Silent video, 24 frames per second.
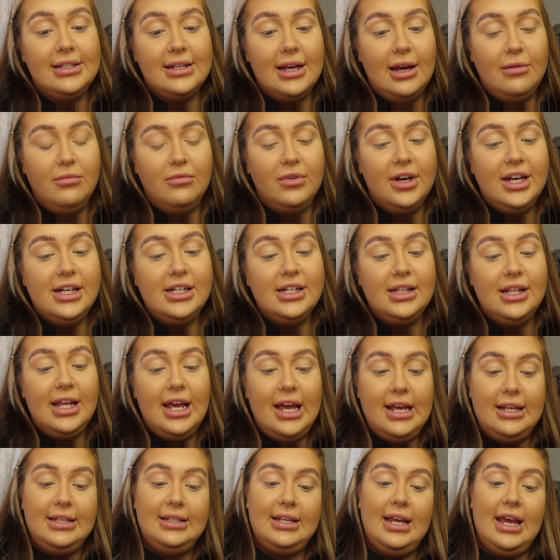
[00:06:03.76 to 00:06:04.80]
as I'm reading
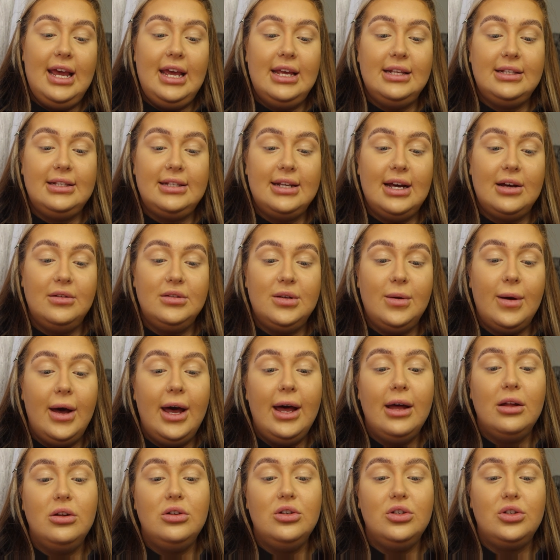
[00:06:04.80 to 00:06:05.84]
this, it is down to
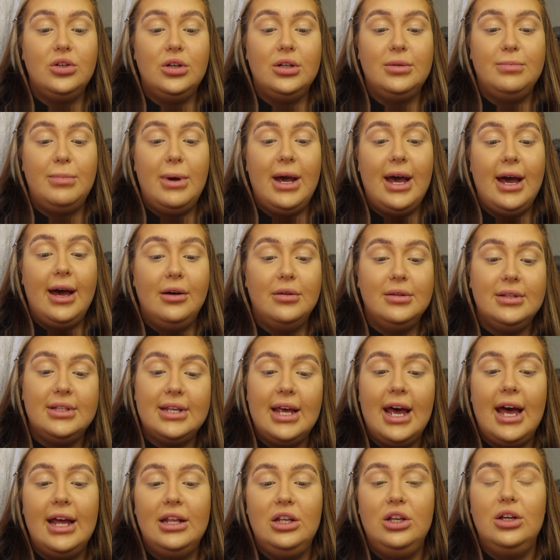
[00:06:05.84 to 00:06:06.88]
£100
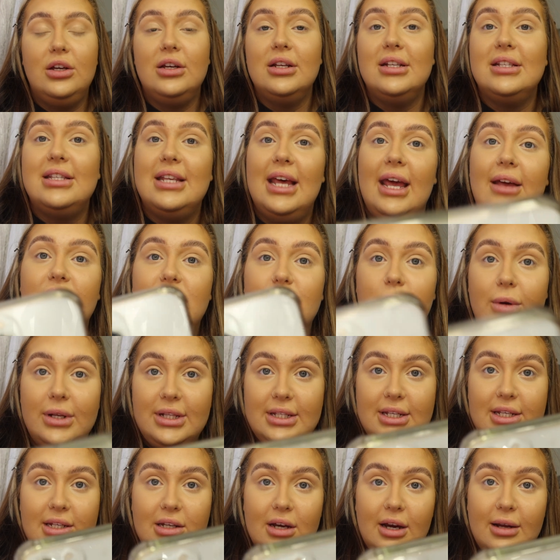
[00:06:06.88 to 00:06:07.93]
and you can save
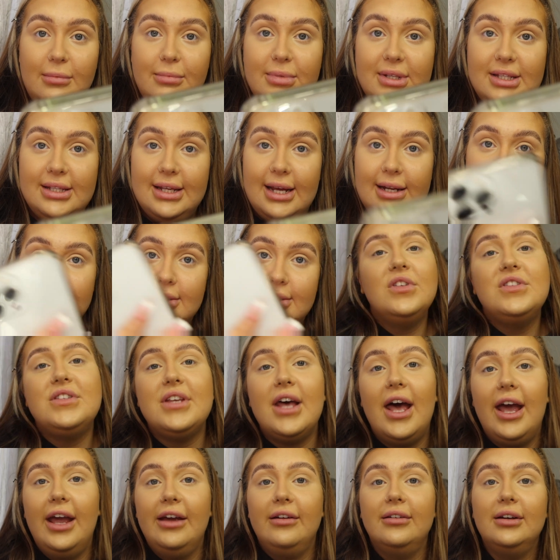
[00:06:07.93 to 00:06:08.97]
29%.
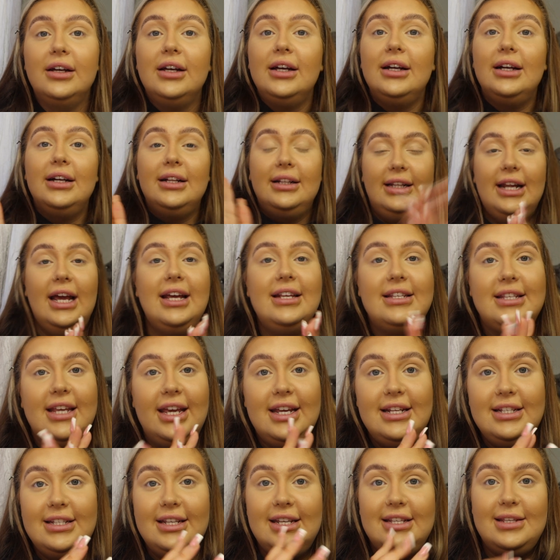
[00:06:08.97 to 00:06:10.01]
So let's get
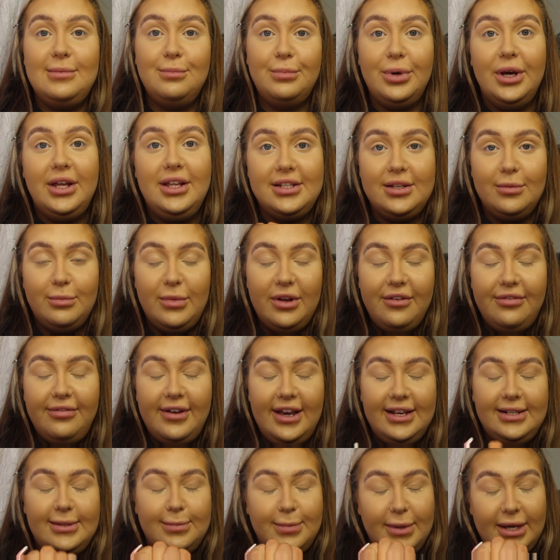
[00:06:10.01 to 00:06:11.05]
into this and put this on my
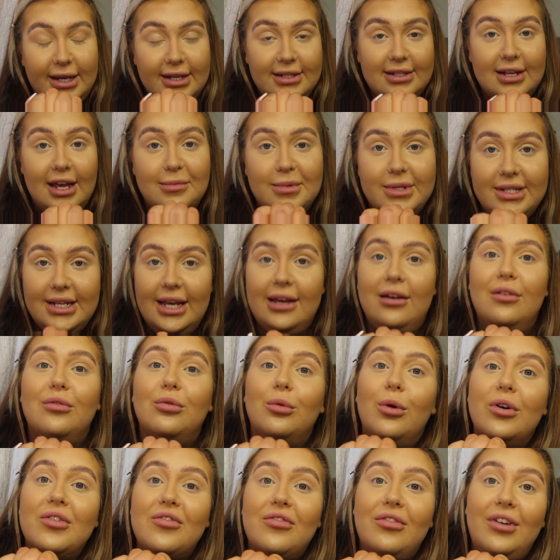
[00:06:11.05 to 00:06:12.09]
face, because I am sick of
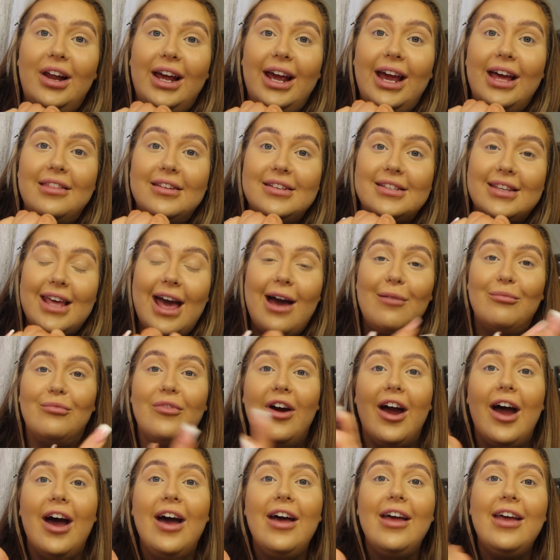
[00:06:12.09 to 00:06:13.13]
waffling at this
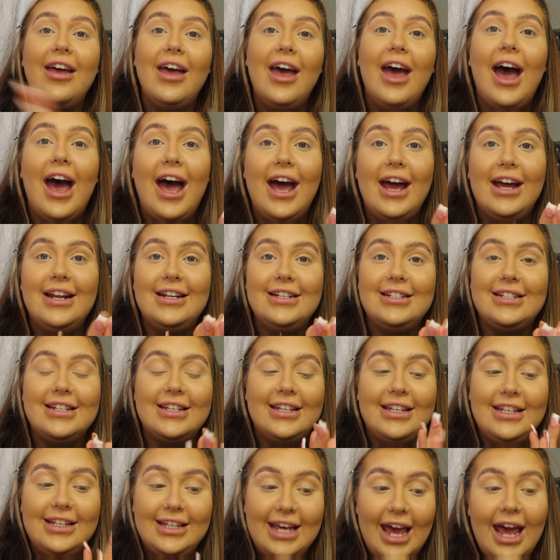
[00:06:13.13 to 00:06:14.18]
camera and
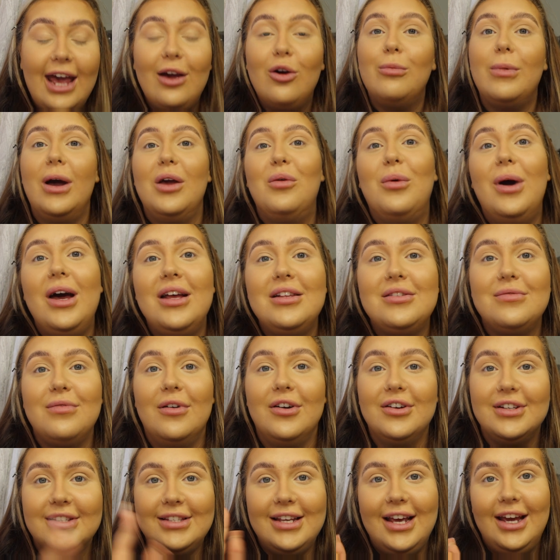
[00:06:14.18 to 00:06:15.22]
getting all my words
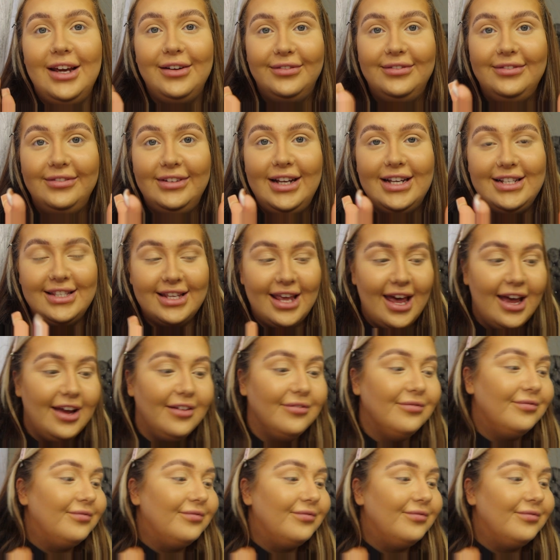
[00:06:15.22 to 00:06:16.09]
wrong. So let's go.